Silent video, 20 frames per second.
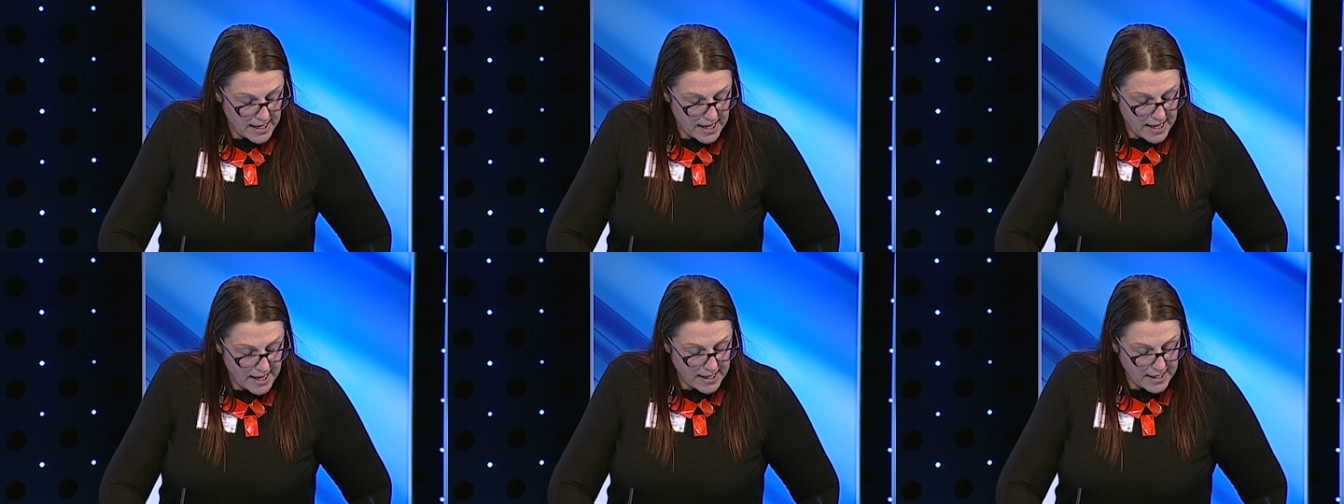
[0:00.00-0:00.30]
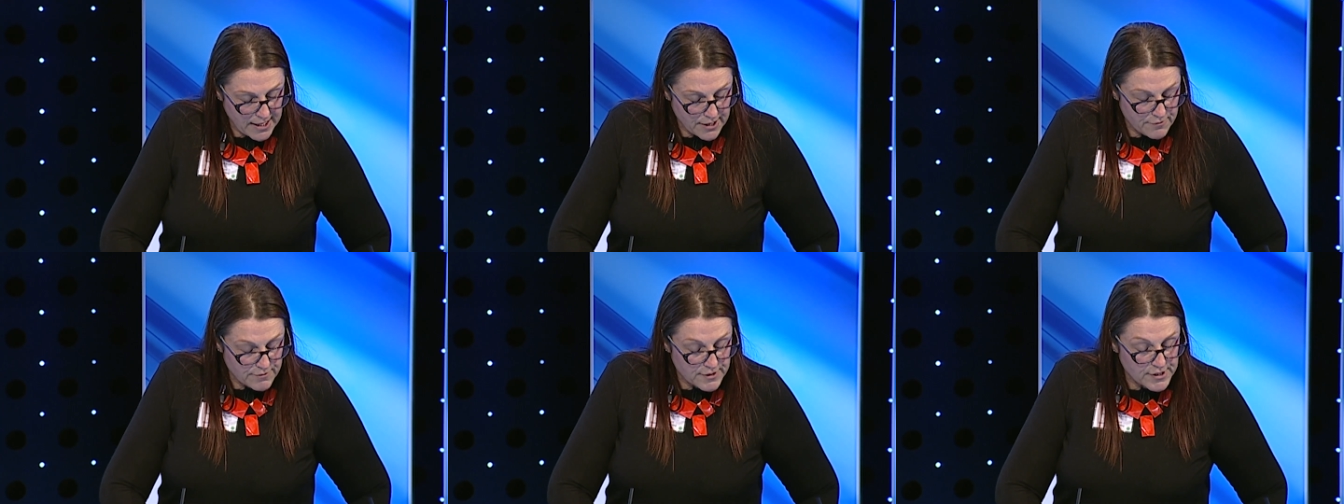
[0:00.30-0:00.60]

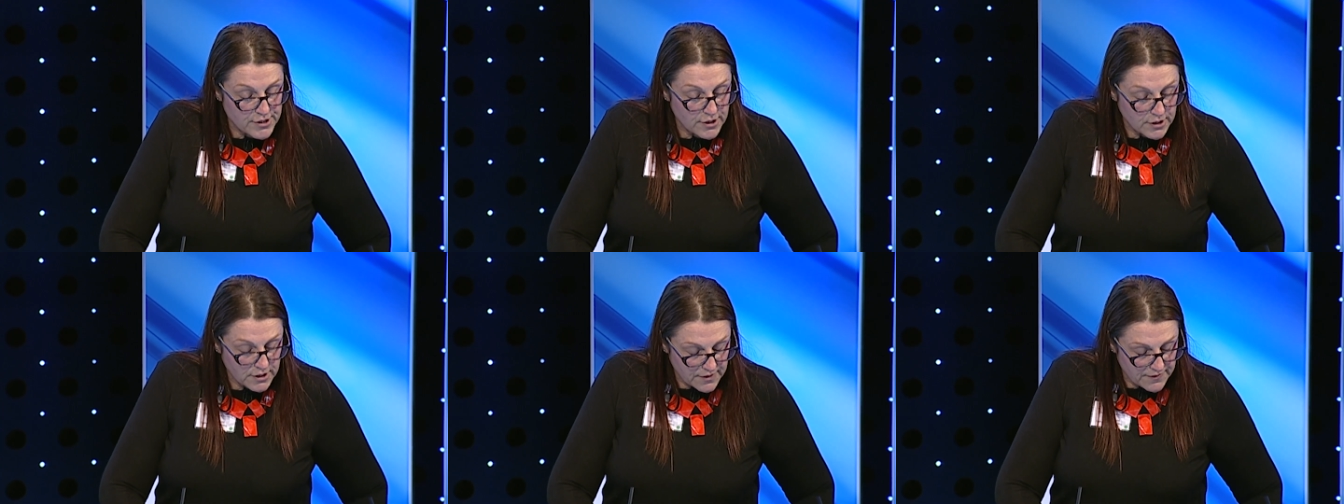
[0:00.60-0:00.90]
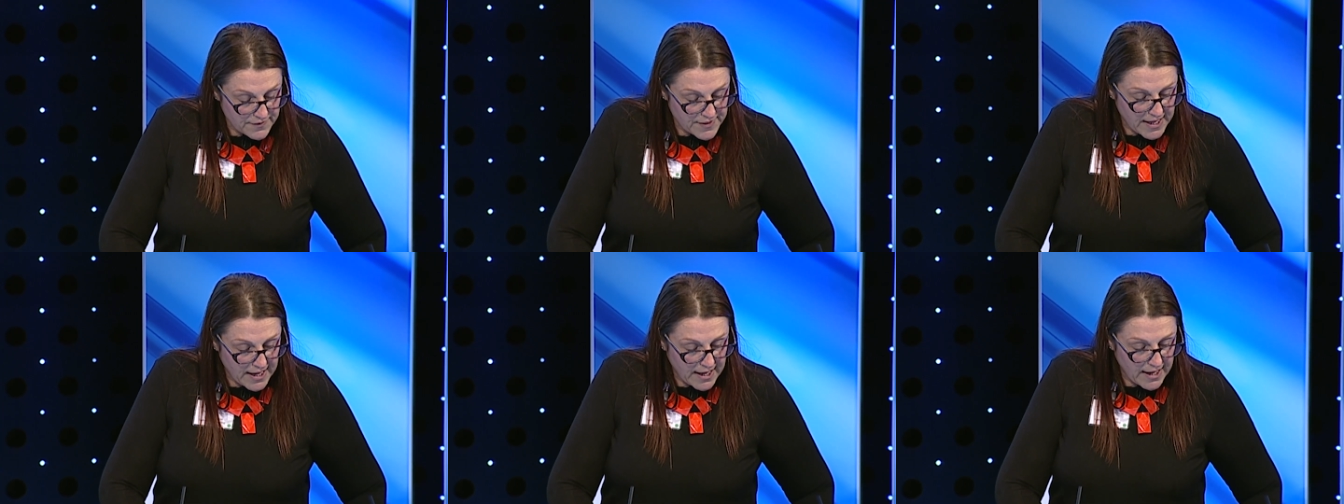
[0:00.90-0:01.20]
a result
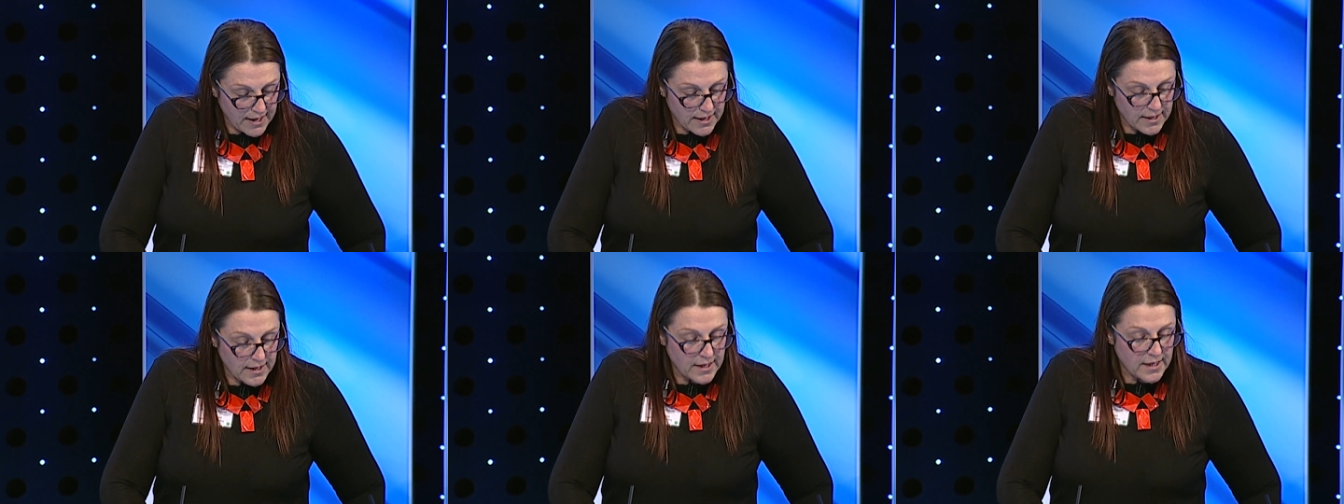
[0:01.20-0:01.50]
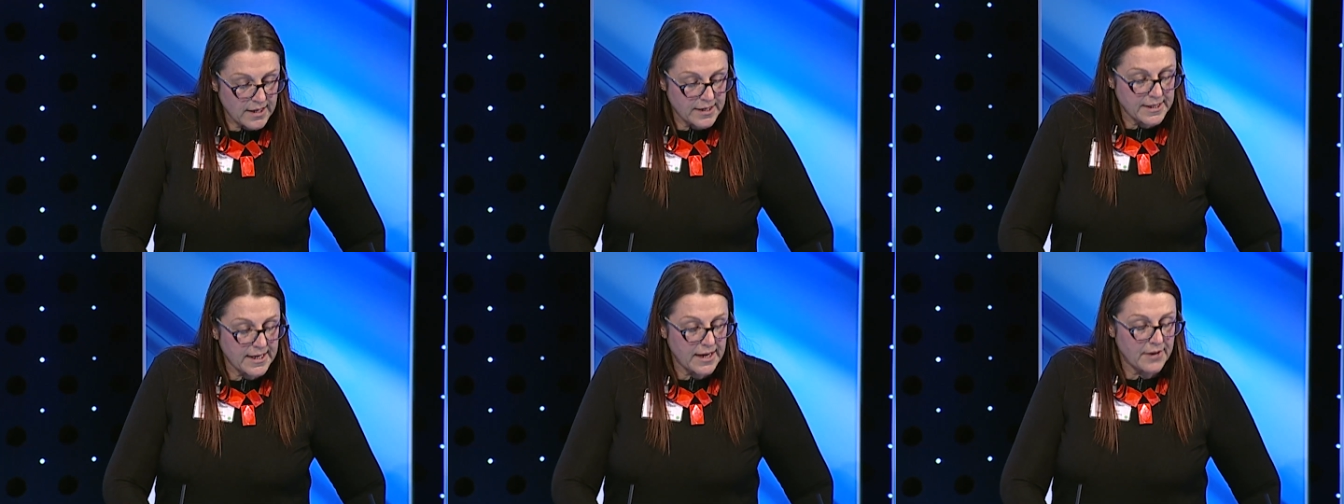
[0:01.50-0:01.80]
of that,
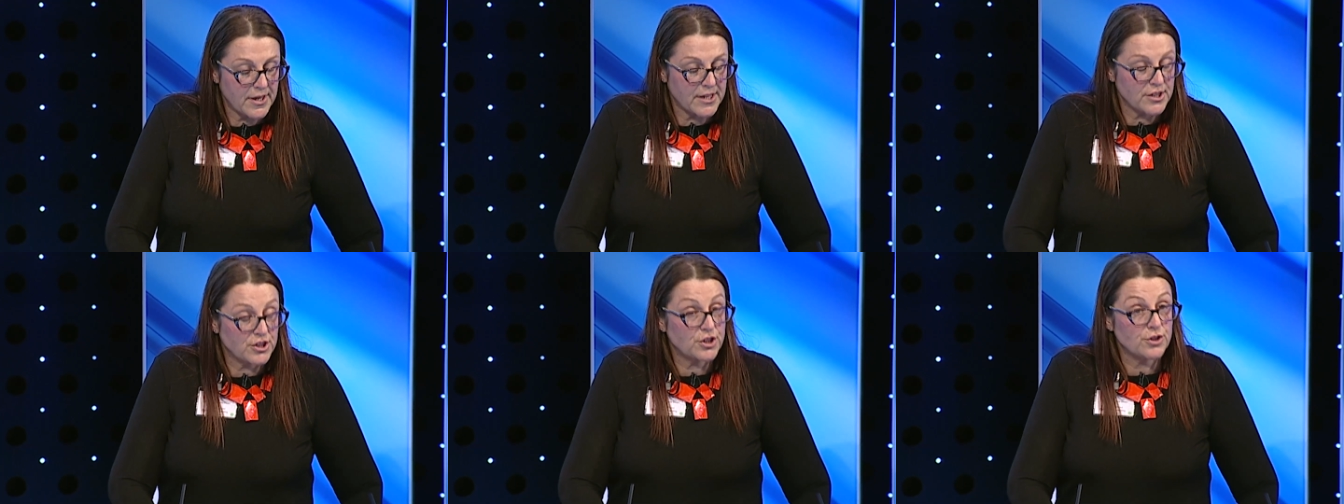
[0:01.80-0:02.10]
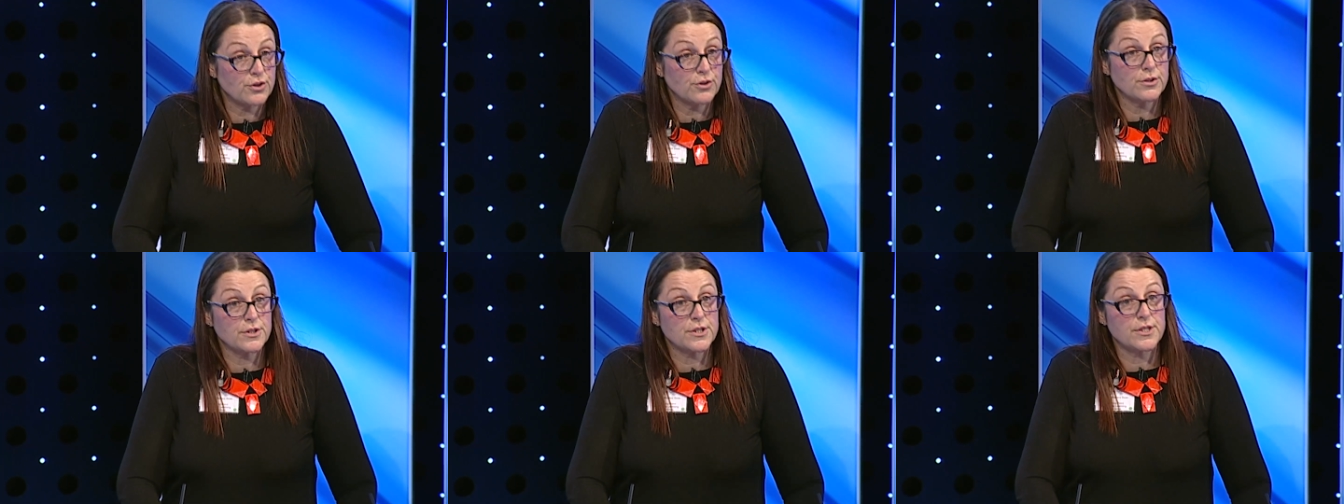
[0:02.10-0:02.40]
now has
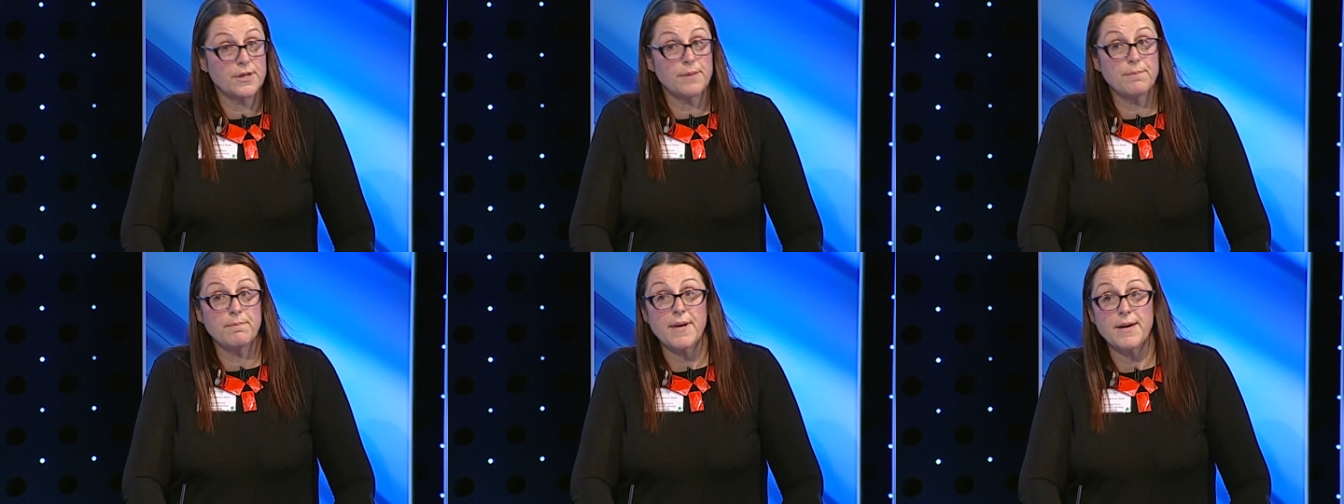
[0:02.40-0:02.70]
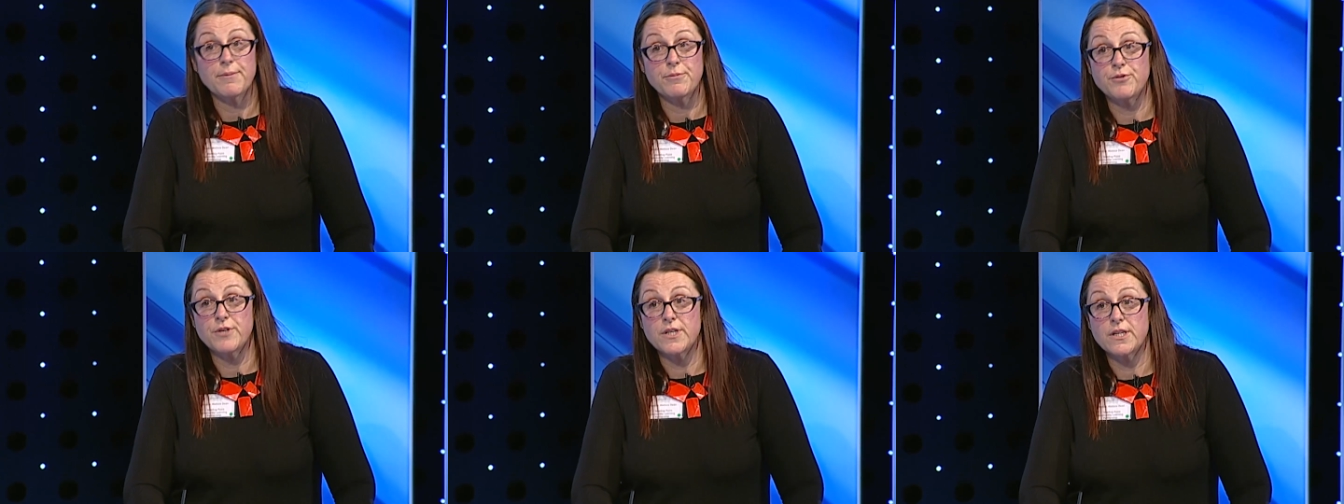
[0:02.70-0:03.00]
short-term
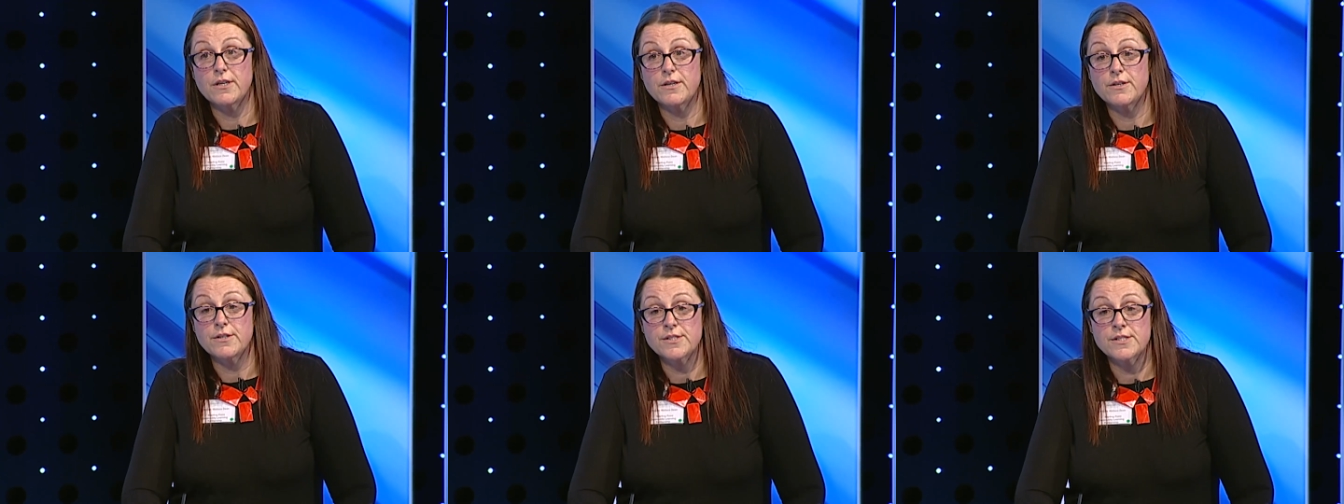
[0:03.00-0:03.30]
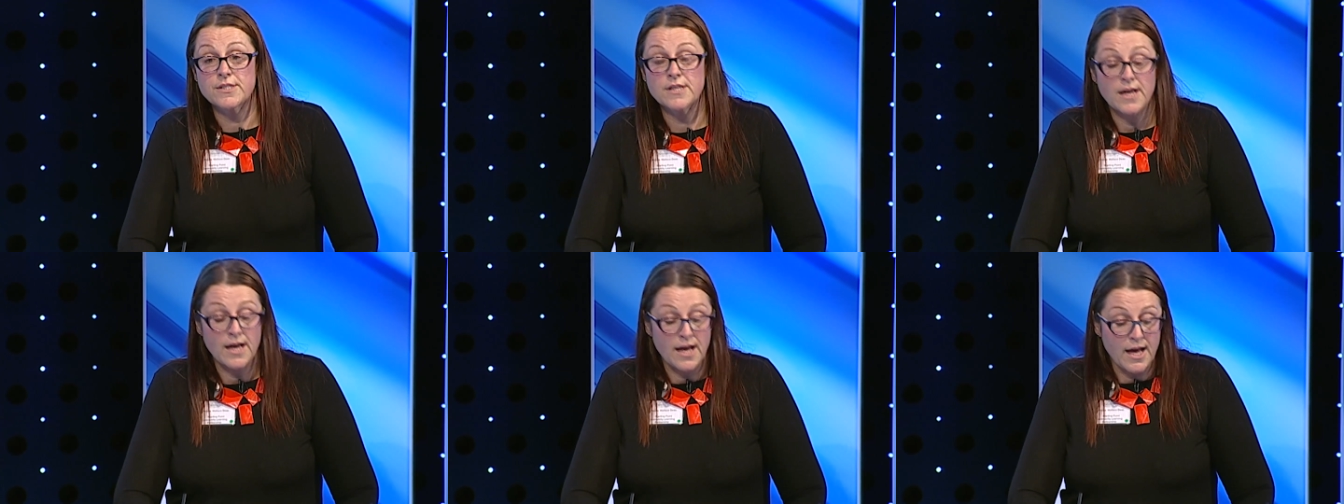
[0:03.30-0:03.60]
memory
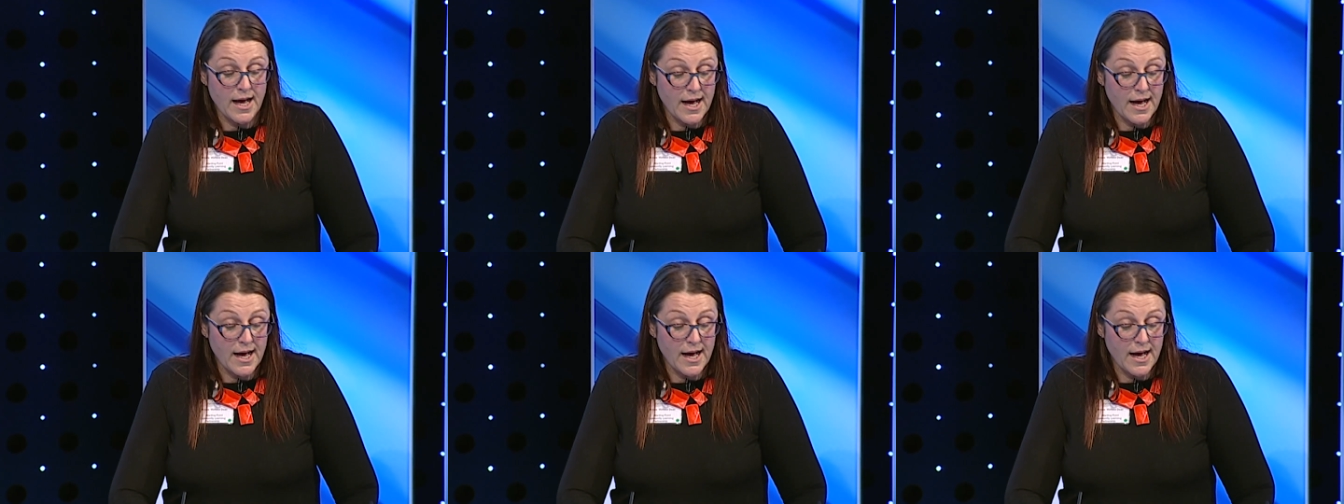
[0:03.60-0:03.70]
loss